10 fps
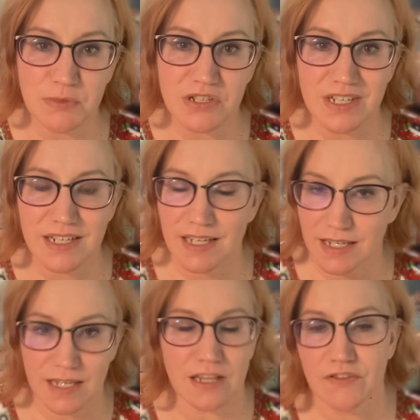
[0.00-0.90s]
machine,
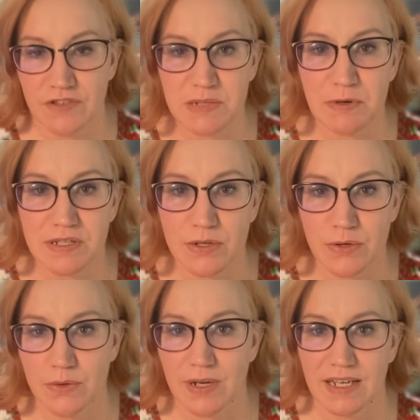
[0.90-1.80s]
and I love
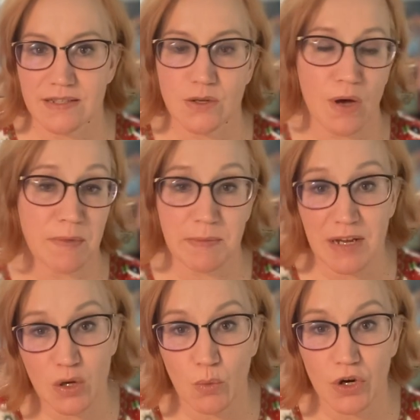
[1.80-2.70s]
Nespresso, and so I'm going to
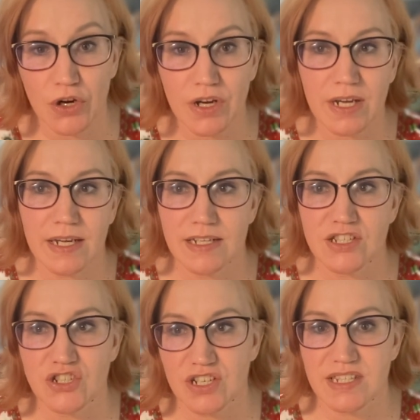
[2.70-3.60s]
make it work.
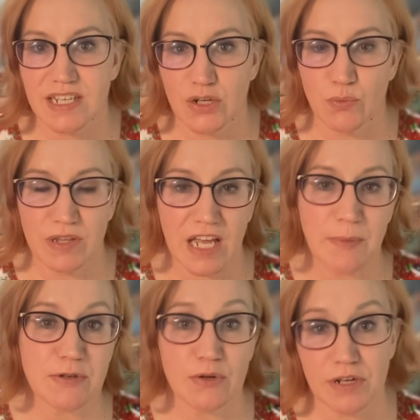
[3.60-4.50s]
It's just that when the
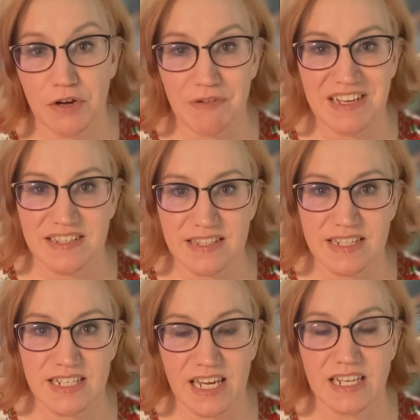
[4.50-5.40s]
opportunity arises
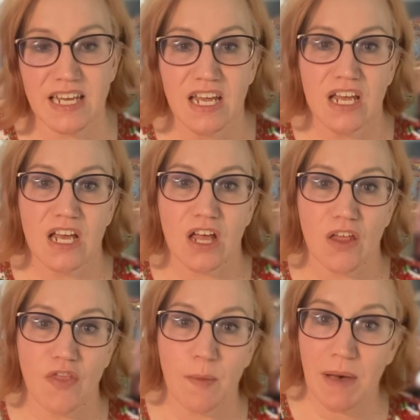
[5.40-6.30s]
to get
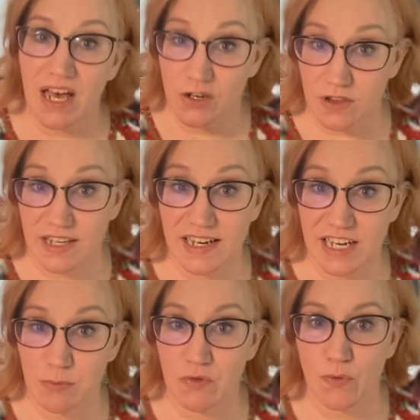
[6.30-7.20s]
the model that I
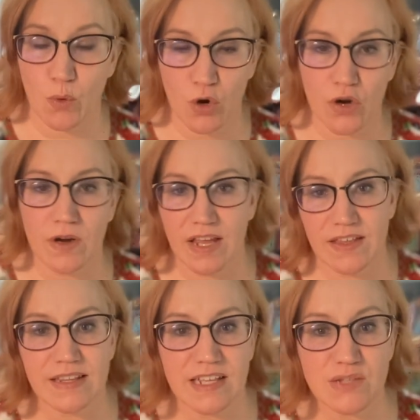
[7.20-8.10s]
had before, I
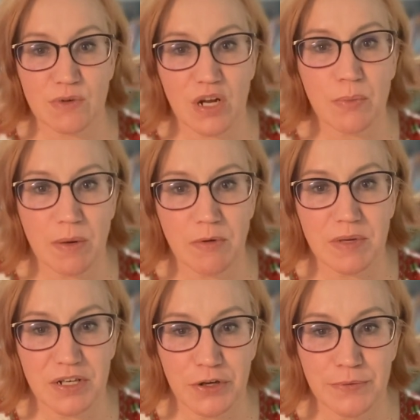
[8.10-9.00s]
think that's what I'll
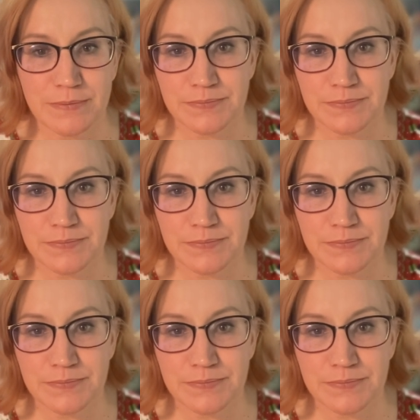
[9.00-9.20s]
probably do.